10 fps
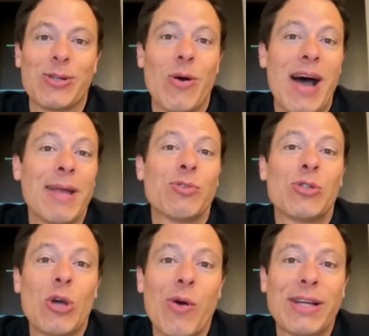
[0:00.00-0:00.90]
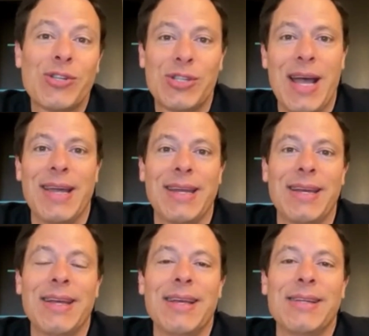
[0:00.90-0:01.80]
So I'm so
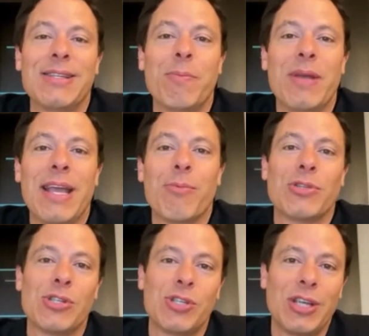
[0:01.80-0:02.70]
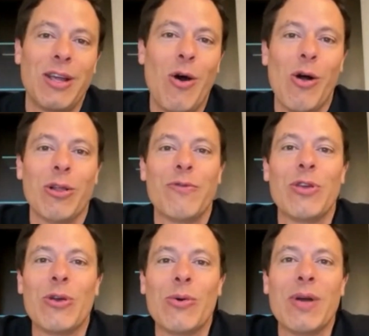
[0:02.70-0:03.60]
excited to be able to see all of
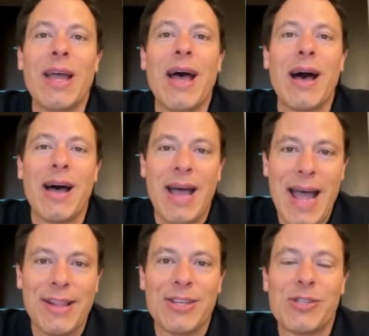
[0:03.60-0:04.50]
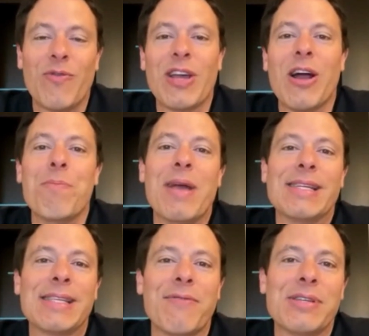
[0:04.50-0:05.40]
you at this event on
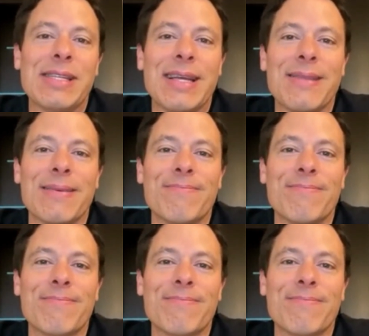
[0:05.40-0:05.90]
May 17th.